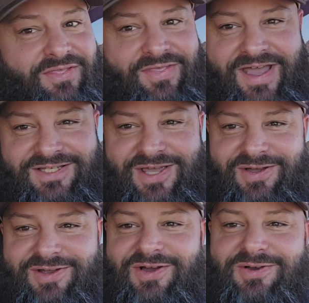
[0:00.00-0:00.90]
That's
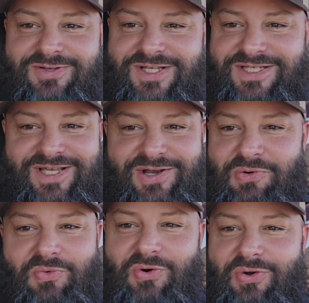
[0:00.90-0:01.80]
how it goes. It's like
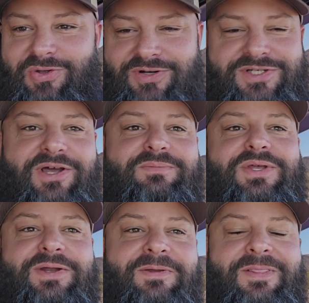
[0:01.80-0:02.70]
a rule or
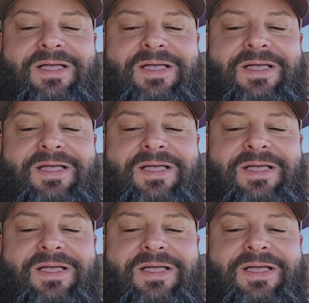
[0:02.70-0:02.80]
something.